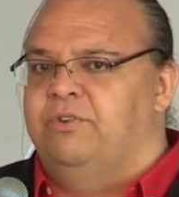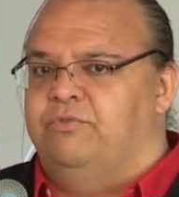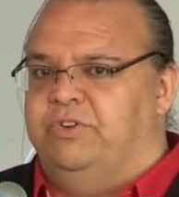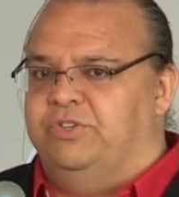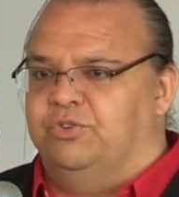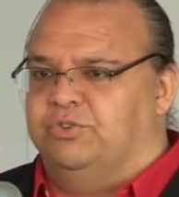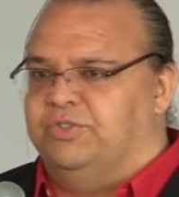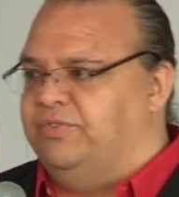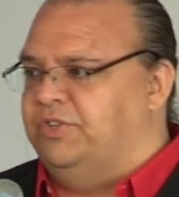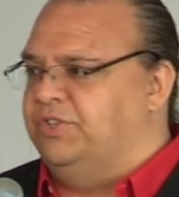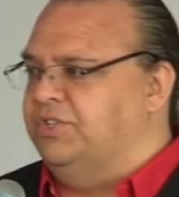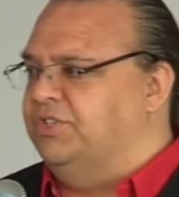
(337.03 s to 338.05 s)
Resource
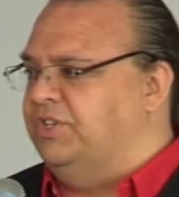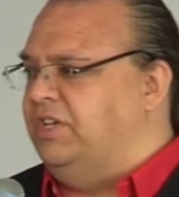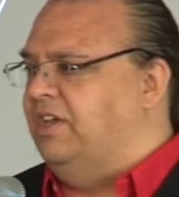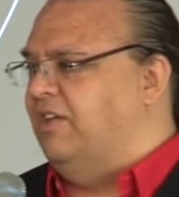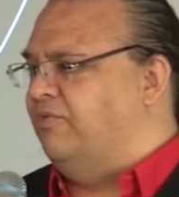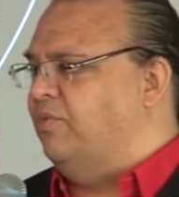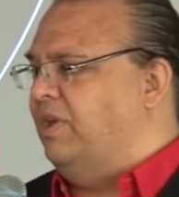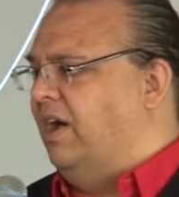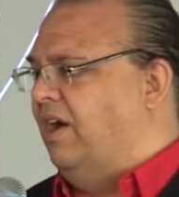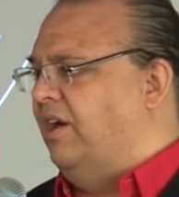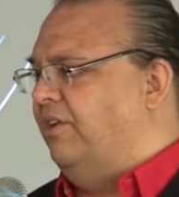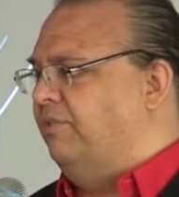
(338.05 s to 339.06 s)
efficiency, if we
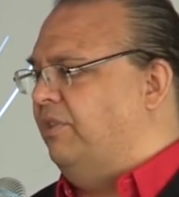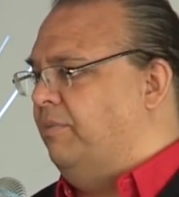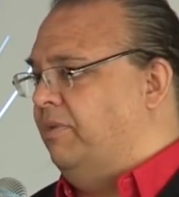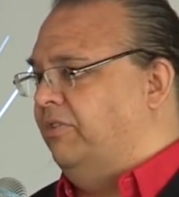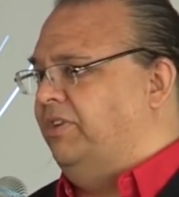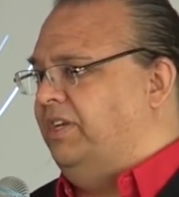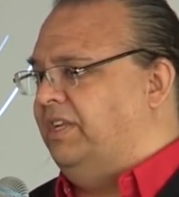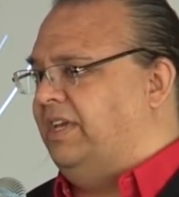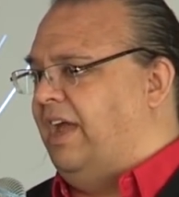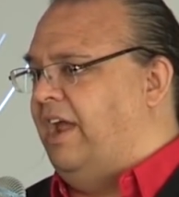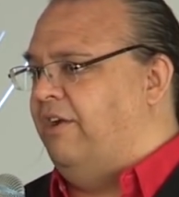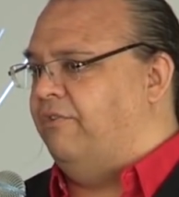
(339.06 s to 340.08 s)
had the ability to
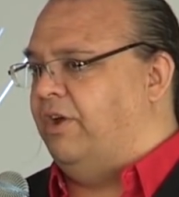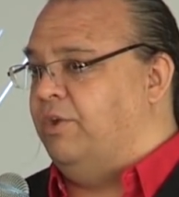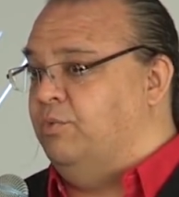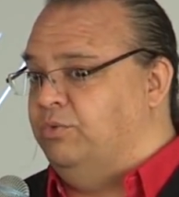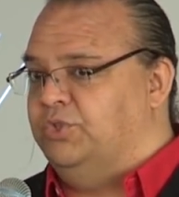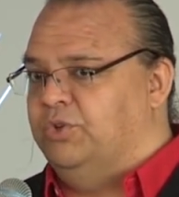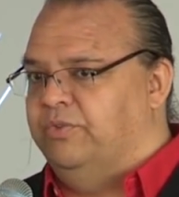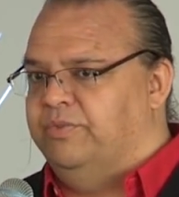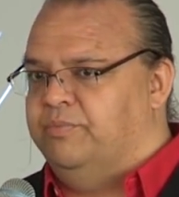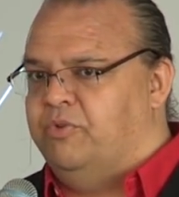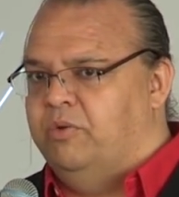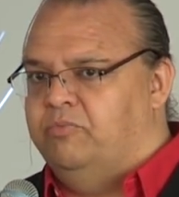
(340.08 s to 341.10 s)
get it right, would solve
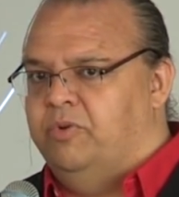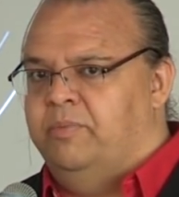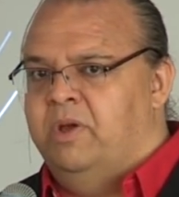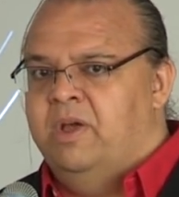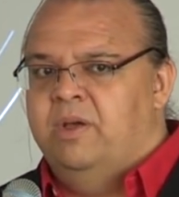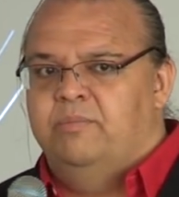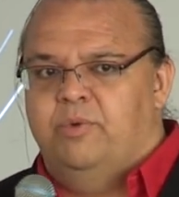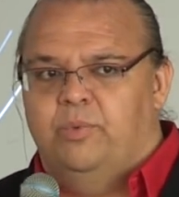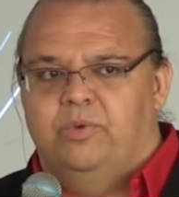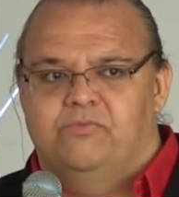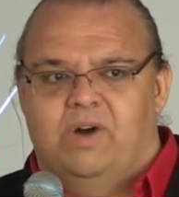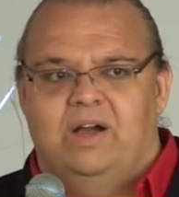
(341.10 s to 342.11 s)
the problem, but
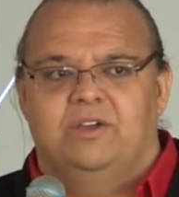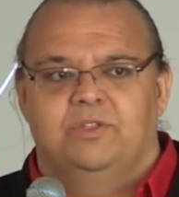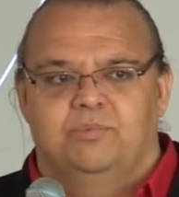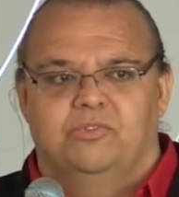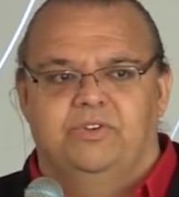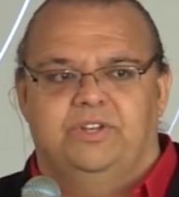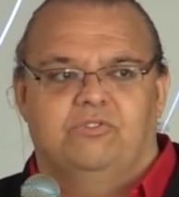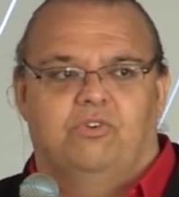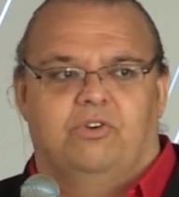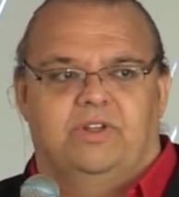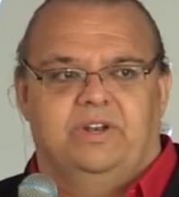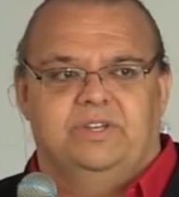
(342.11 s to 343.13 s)
we lack the political
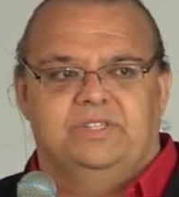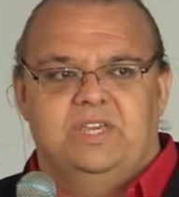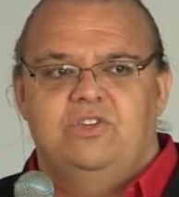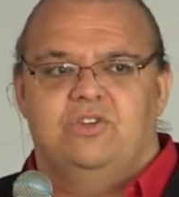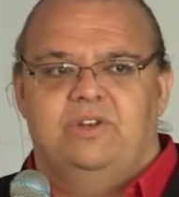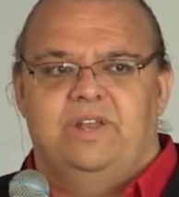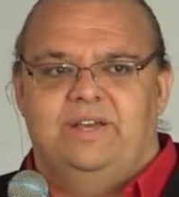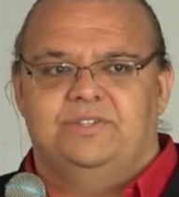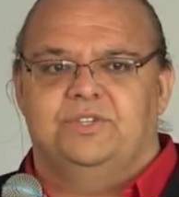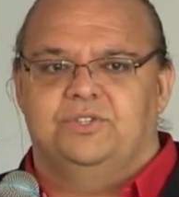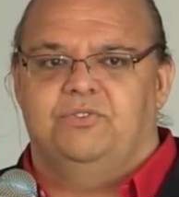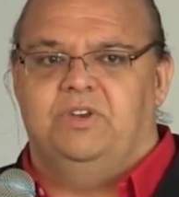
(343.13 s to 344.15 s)
organization
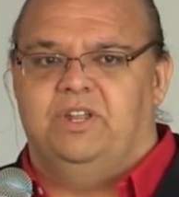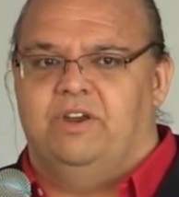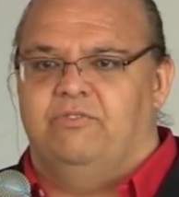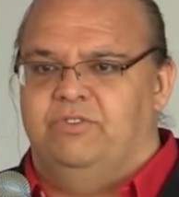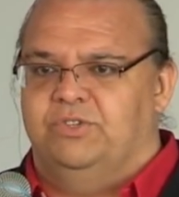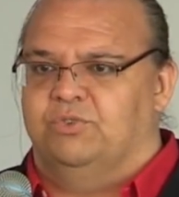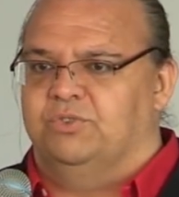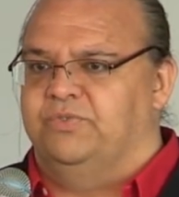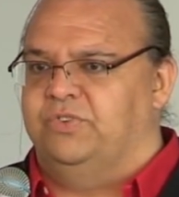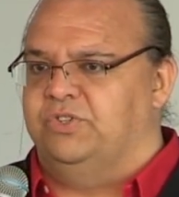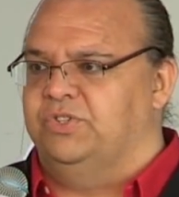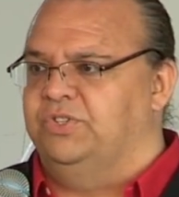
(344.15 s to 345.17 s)
necessary to get resource
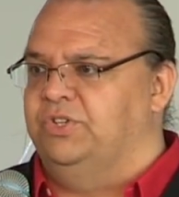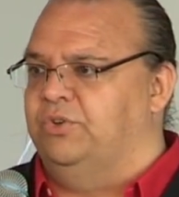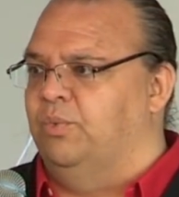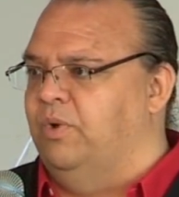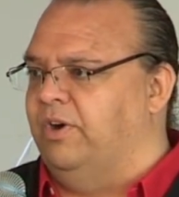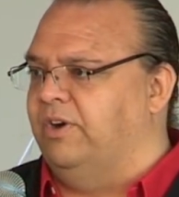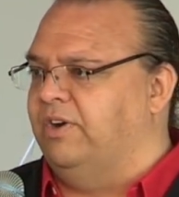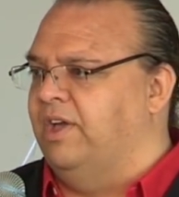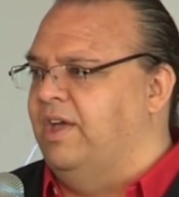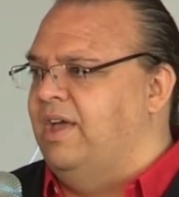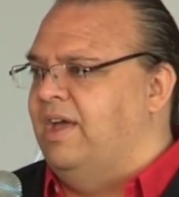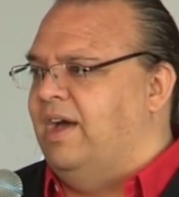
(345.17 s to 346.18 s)
efficiency to work,
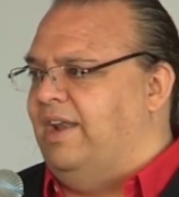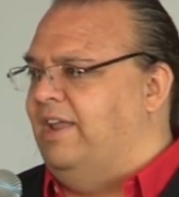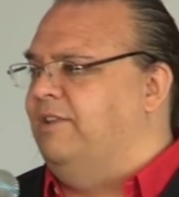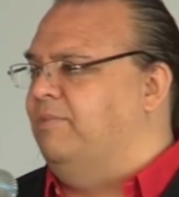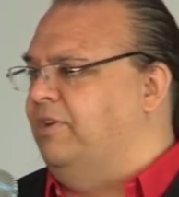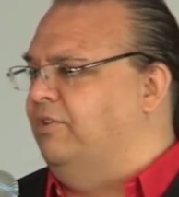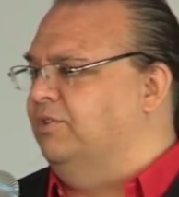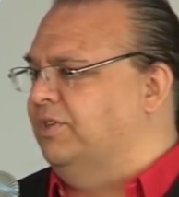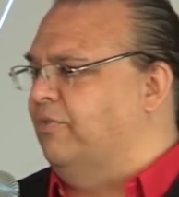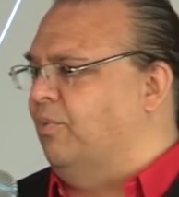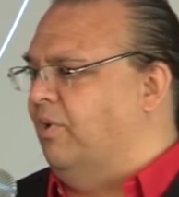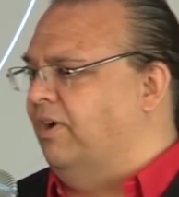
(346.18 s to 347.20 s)
and anybody who's
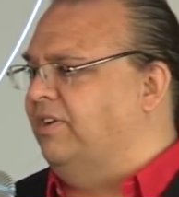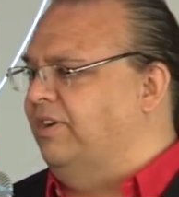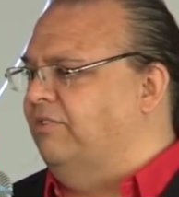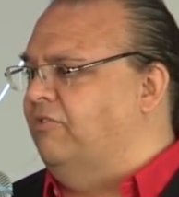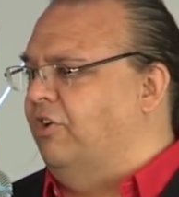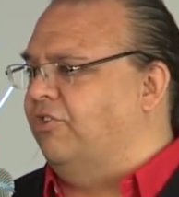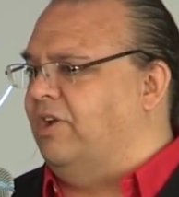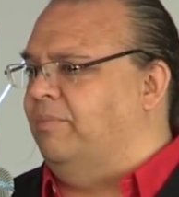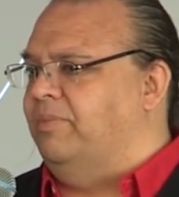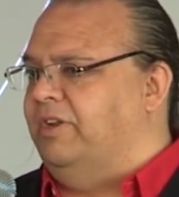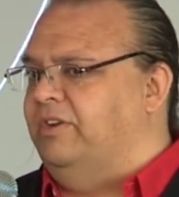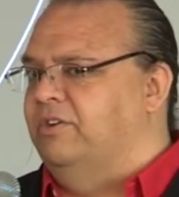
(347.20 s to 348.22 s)
ever worked in a large
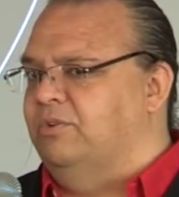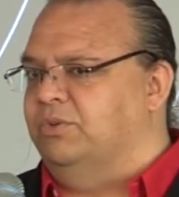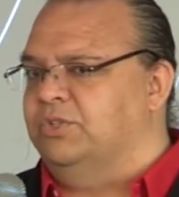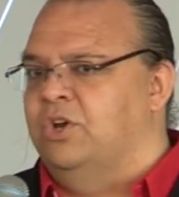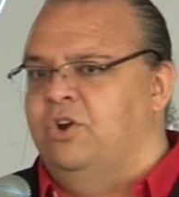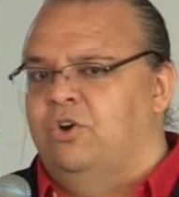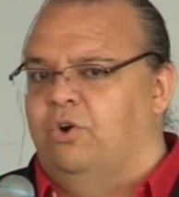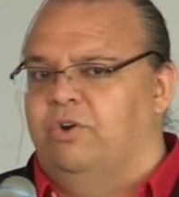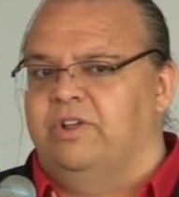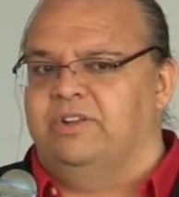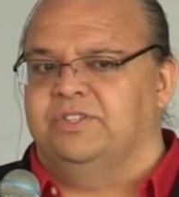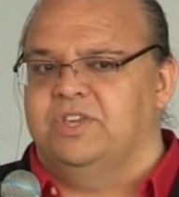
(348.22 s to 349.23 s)
company knows
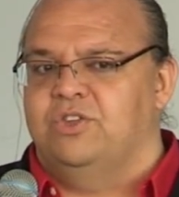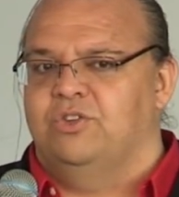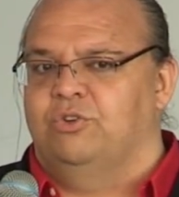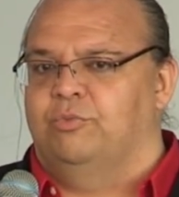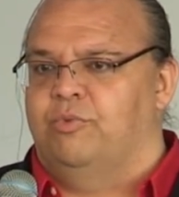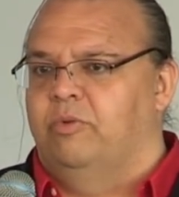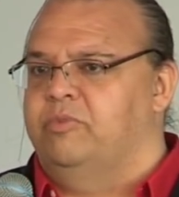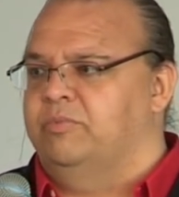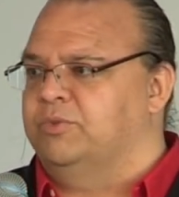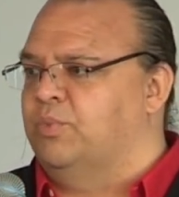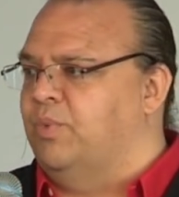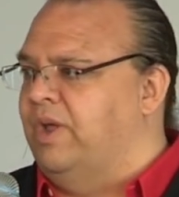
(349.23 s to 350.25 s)
organizational
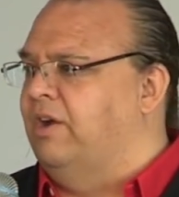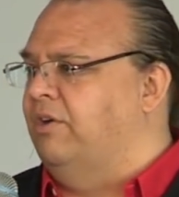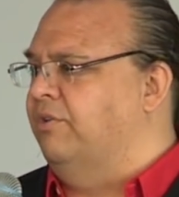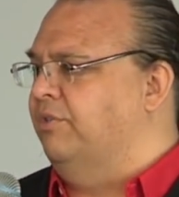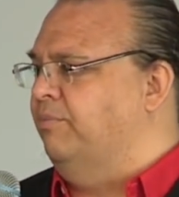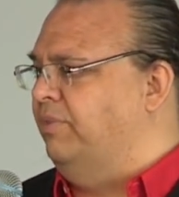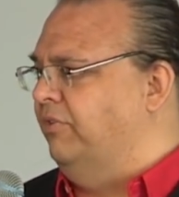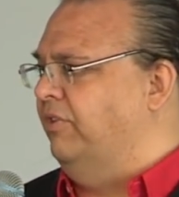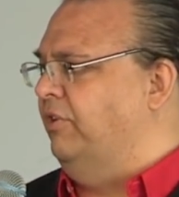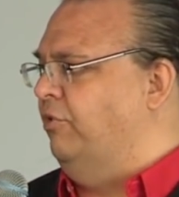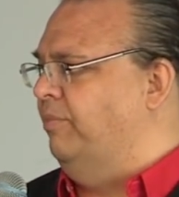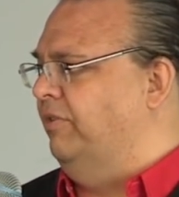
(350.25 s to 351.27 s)
problems are way harder than
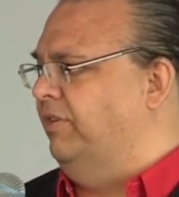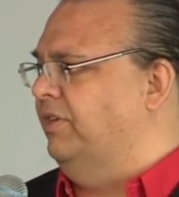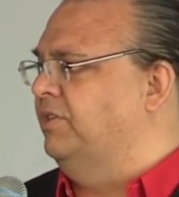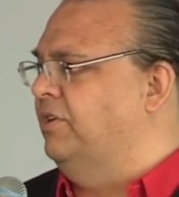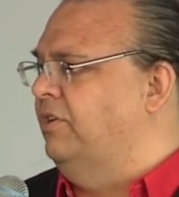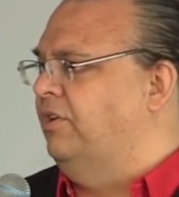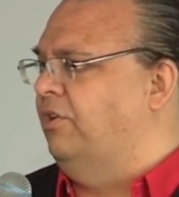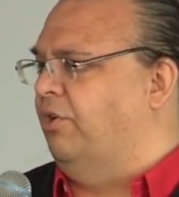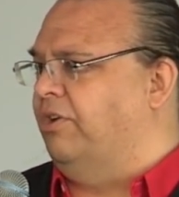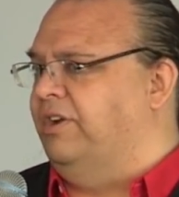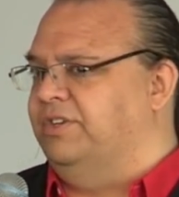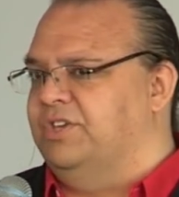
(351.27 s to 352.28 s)
building new buildings.
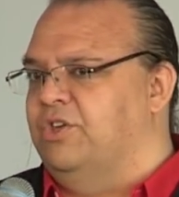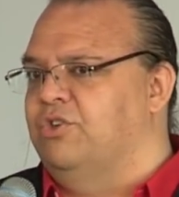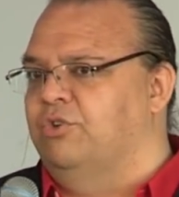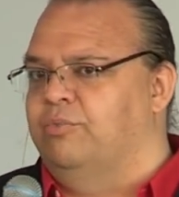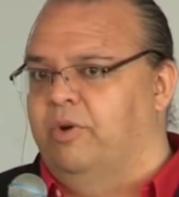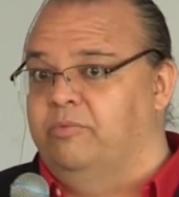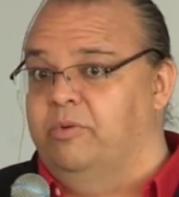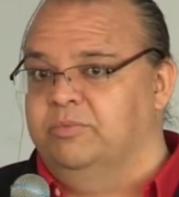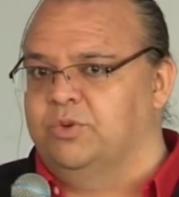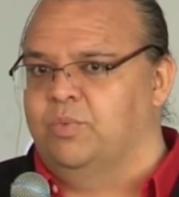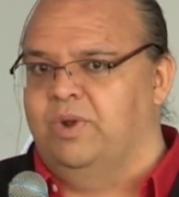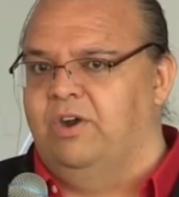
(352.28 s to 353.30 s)
Organizational
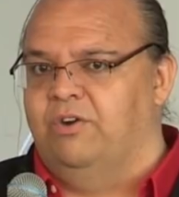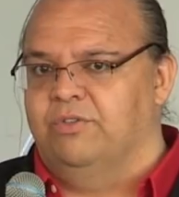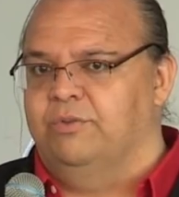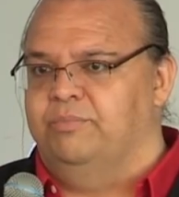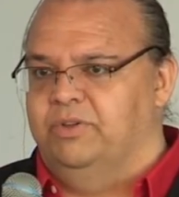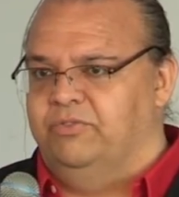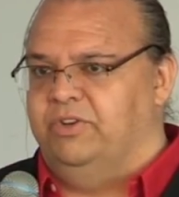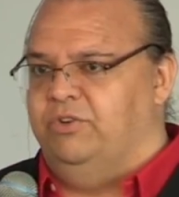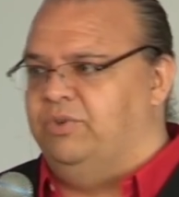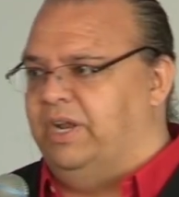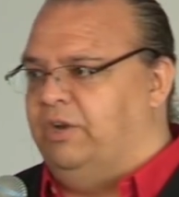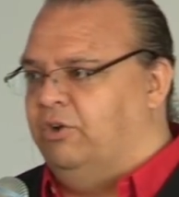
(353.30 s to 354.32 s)
problems are way harder than building new
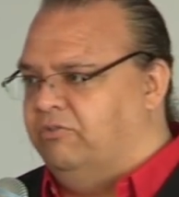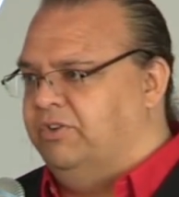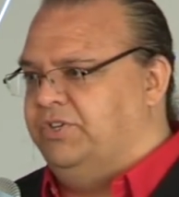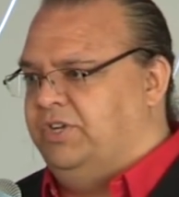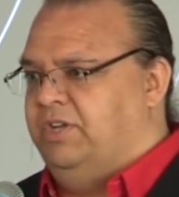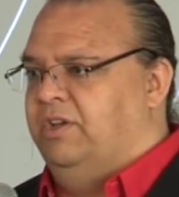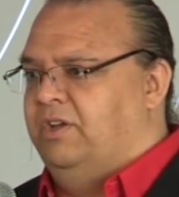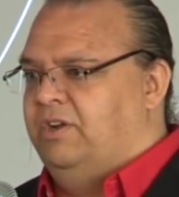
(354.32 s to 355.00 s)
technology.